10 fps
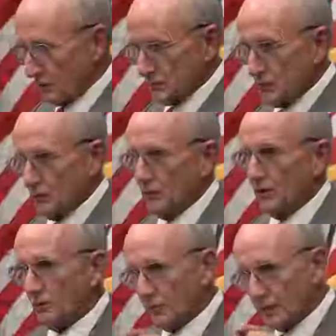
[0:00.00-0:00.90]
Don't you
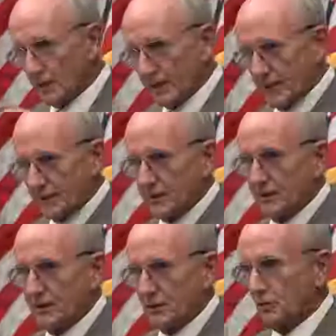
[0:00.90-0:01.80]
worry, we're going to get
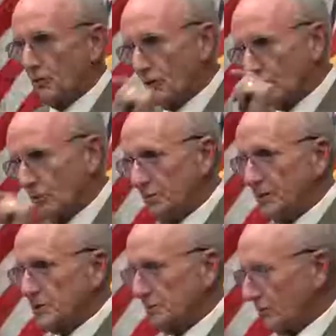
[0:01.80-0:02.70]
into the war, and we'll
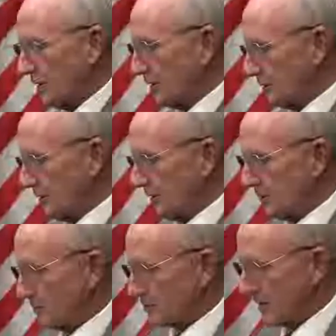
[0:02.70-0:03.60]
be supporting you
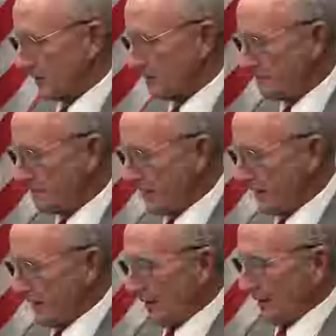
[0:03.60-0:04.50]
100%.
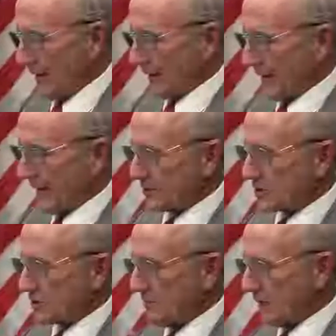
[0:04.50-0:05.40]
Kent
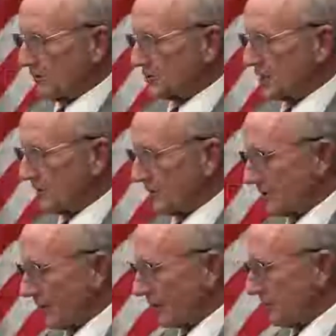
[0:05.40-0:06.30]
smuggled some of
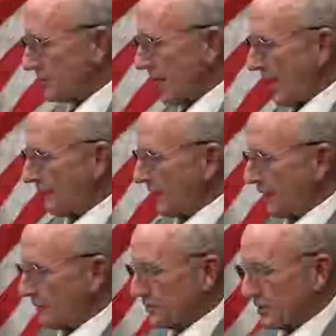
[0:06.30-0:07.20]
the documents out of
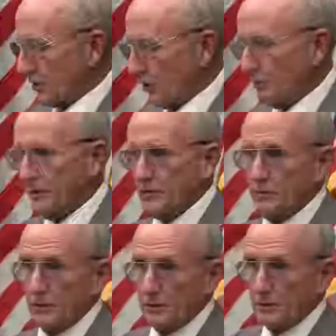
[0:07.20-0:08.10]
the embassy, hoping
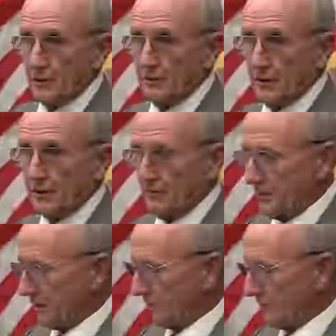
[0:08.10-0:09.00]
to alert the
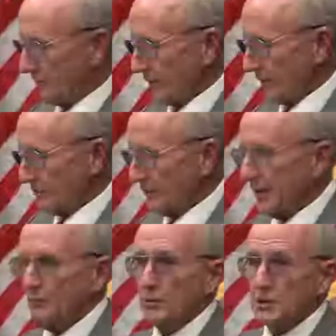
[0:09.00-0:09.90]
American people,
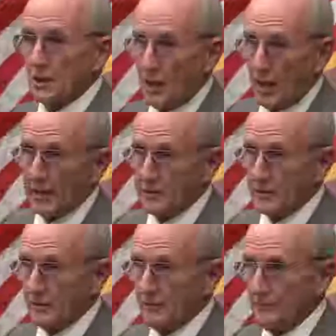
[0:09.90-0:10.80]
but he was caught.